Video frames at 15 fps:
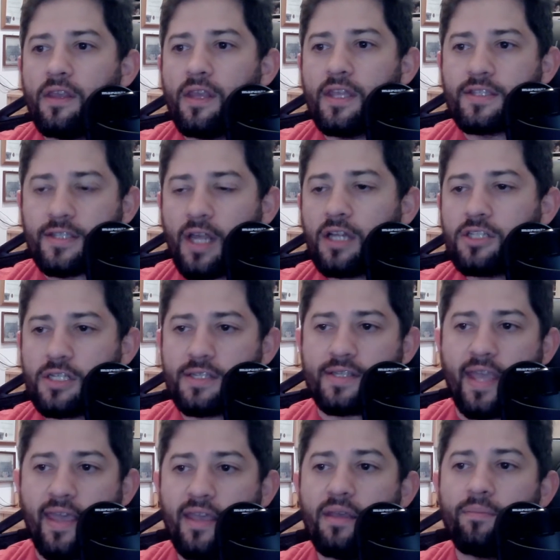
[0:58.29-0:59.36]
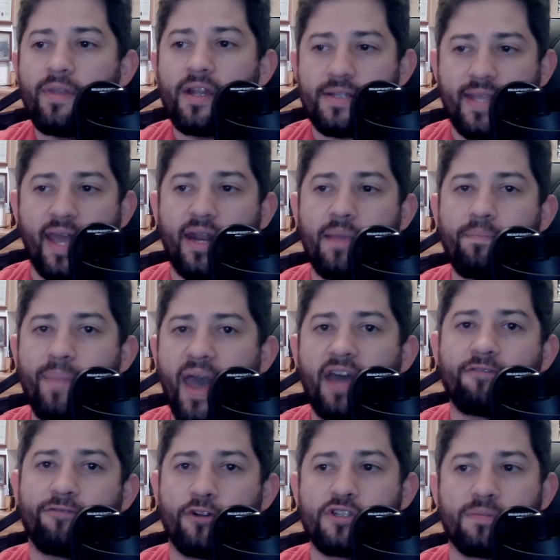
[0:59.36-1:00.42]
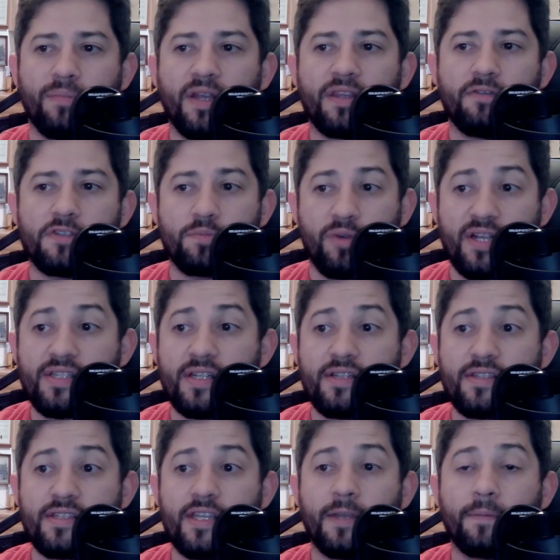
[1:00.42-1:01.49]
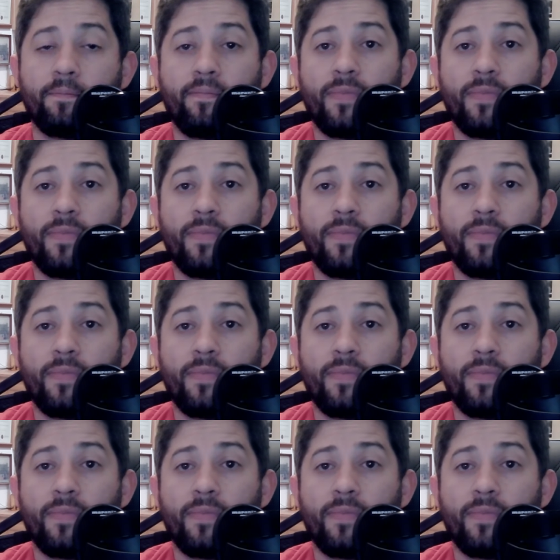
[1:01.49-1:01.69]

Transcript: It's not just him that has had a bad first month of his presidency.